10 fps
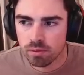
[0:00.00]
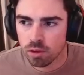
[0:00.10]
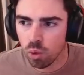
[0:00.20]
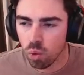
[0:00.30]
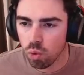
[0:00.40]

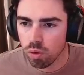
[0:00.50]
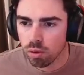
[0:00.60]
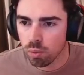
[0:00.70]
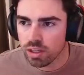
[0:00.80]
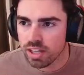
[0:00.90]
Oh,
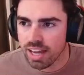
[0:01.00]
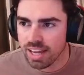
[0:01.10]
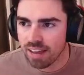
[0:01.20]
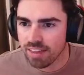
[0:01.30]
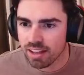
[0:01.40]
we
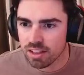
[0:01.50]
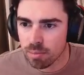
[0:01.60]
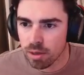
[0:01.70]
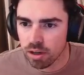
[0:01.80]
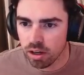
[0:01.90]
take out that
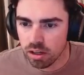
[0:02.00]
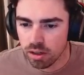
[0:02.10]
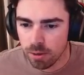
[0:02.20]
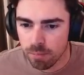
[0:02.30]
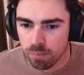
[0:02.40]
Samira.
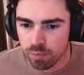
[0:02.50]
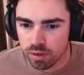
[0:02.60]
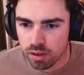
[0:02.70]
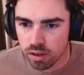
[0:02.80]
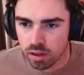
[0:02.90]

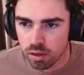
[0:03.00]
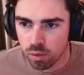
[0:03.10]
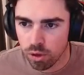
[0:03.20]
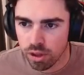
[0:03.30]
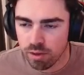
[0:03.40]

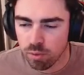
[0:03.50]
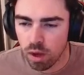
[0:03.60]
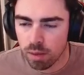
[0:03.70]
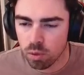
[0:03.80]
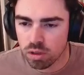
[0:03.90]
We only have
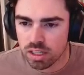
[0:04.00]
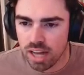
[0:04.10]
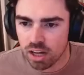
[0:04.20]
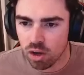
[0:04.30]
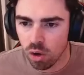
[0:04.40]
one more
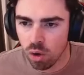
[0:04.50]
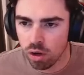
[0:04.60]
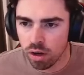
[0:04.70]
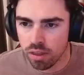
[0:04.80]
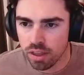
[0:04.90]
stack
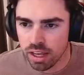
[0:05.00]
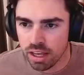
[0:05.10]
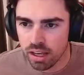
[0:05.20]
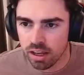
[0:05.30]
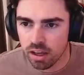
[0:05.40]
on
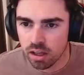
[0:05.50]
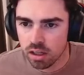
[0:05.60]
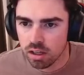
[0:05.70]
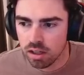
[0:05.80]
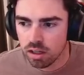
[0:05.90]
the
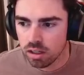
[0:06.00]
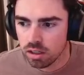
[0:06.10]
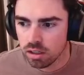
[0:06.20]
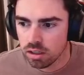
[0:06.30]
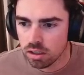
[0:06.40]

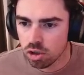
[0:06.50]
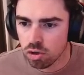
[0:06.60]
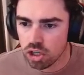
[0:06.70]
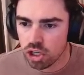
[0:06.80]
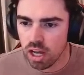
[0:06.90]

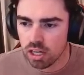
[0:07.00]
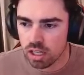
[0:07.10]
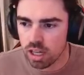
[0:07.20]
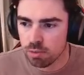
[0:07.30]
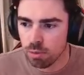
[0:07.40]
Treasure
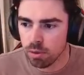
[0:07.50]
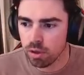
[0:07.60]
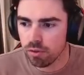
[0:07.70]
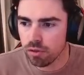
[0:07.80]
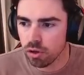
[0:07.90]
Hunter. It's probably on
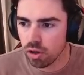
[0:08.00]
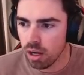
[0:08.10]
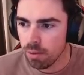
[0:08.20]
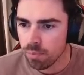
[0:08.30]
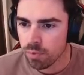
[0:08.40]
the
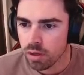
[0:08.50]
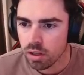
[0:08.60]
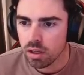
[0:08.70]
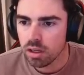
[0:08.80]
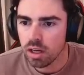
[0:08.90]
Fiora.
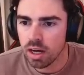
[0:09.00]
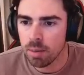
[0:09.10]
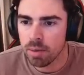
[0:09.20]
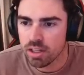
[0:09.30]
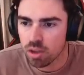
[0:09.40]

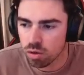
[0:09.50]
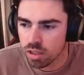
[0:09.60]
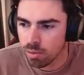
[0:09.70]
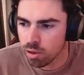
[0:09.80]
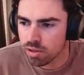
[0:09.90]
And his whole team goes